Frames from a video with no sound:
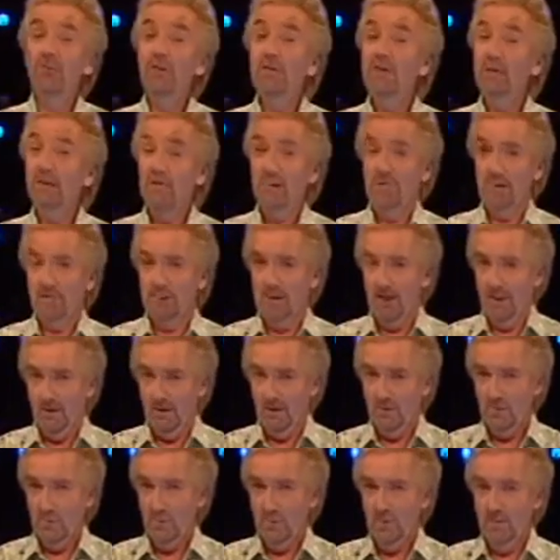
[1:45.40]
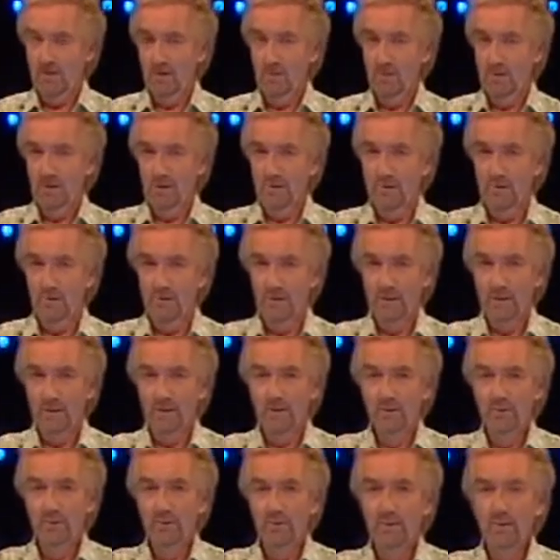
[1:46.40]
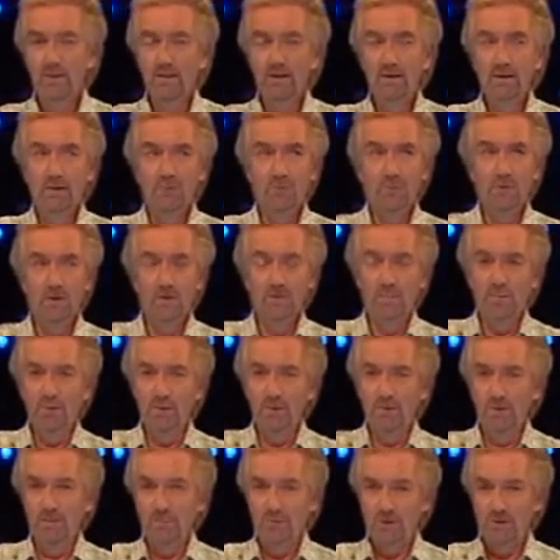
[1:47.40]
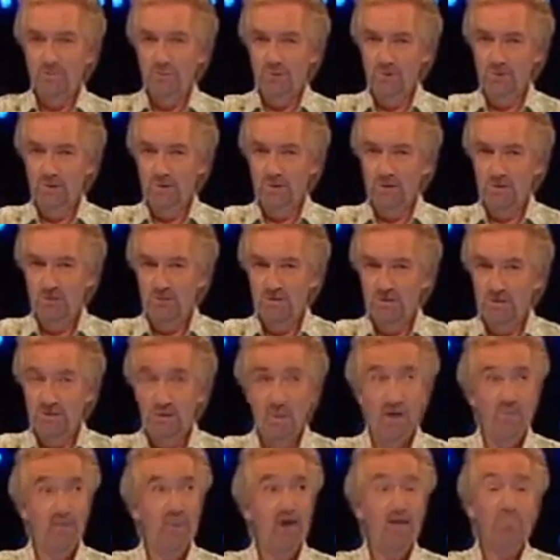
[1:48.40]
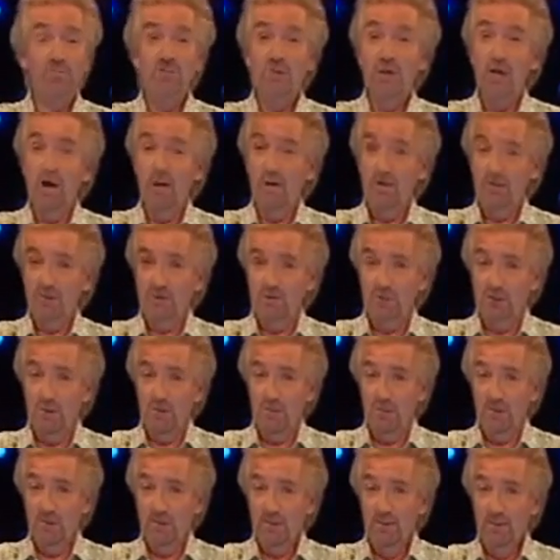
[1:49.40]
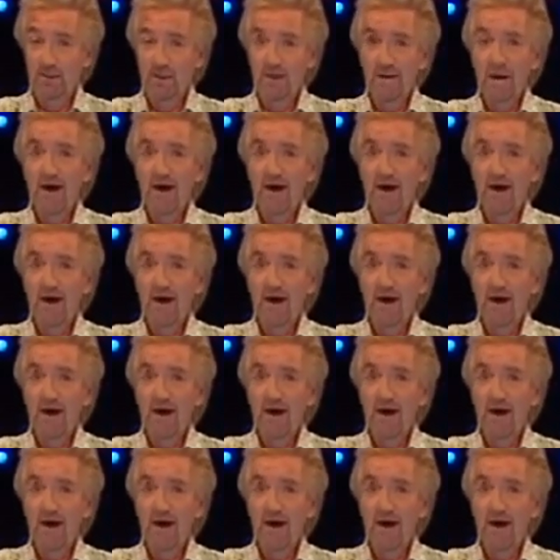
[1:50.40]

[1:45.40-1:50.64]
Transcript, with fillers: unique game in the middle of the week where one of the boxes was empty. And that was a heart stopper.